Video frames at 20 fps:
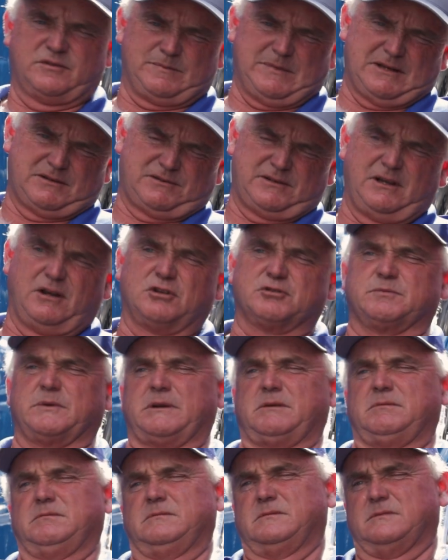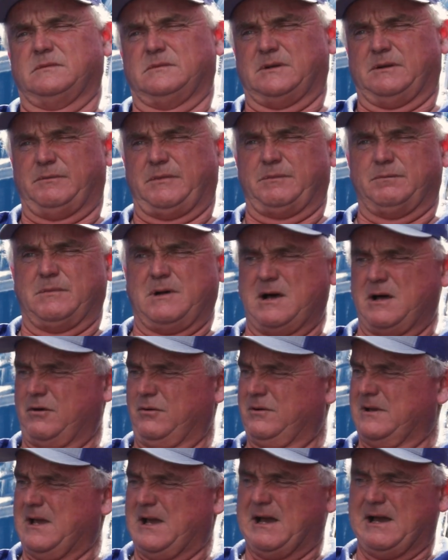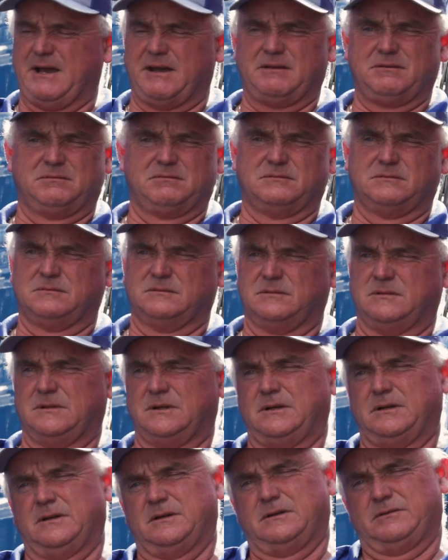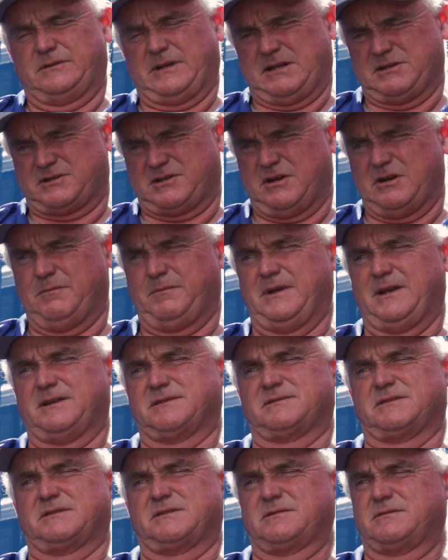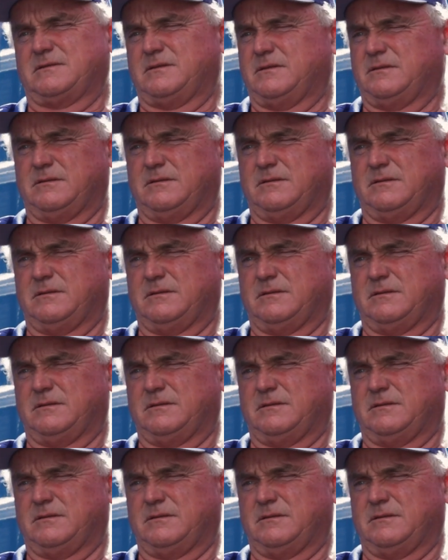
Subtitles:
is my salesman. Model guy, takes care of business.